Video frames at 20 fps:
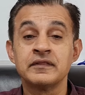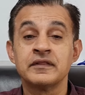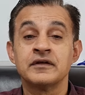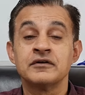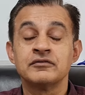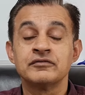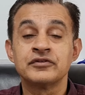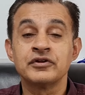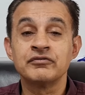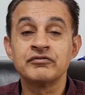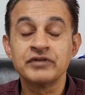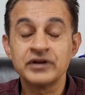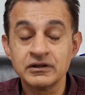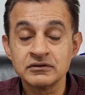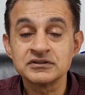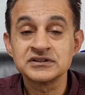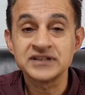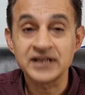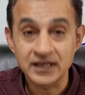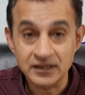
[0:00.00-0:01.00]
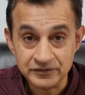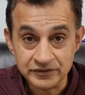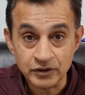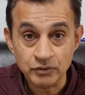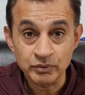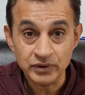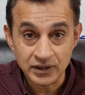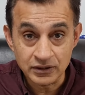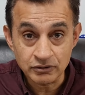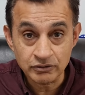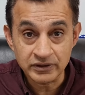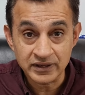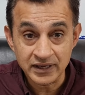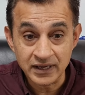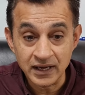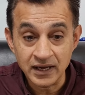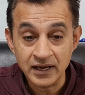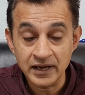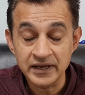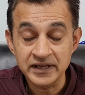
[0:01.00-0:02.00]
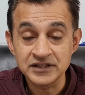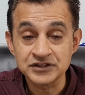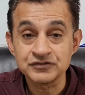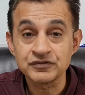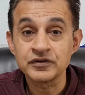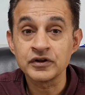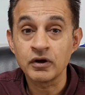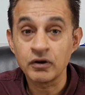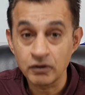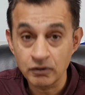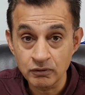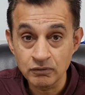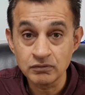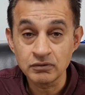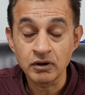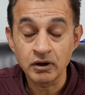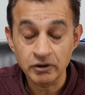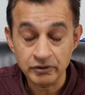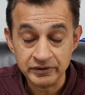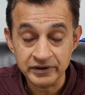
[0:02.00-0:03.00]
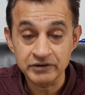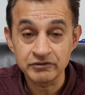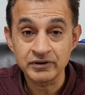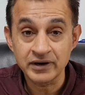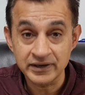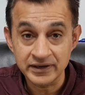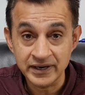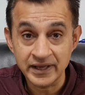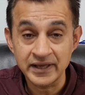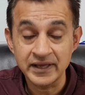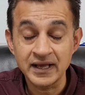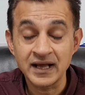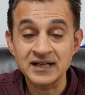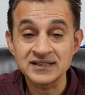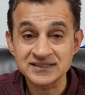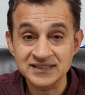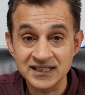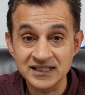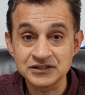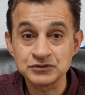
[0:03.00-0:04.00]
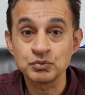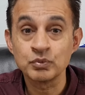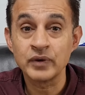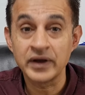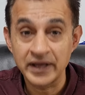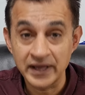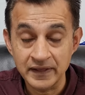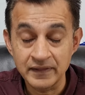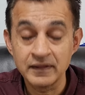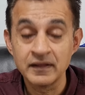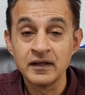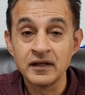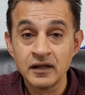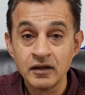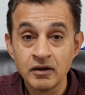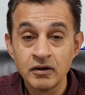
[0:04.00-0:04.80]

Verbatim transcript: the the real sale that we are looking at is for the whole Ore Grande assets, where